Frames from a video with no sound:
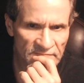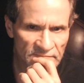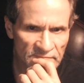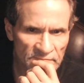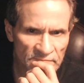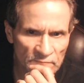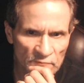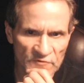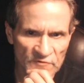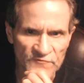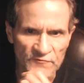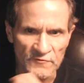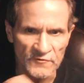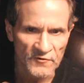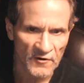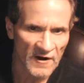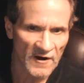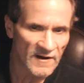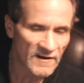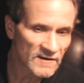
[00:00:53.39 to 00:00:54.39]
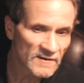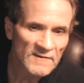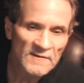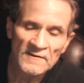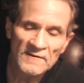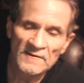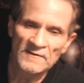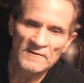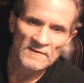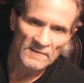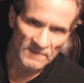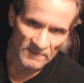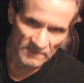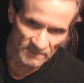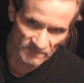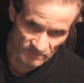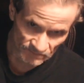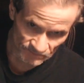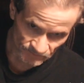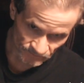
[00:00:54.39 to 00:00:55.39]
which were great.
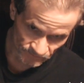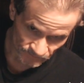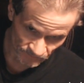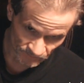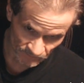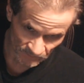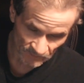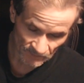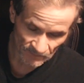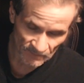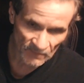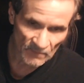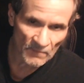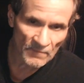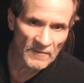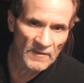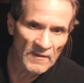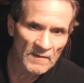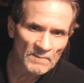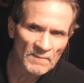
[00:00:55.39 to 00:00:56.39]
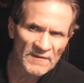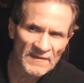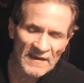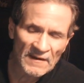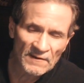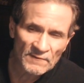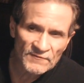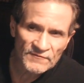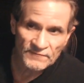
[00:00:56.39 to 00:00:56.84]
But that was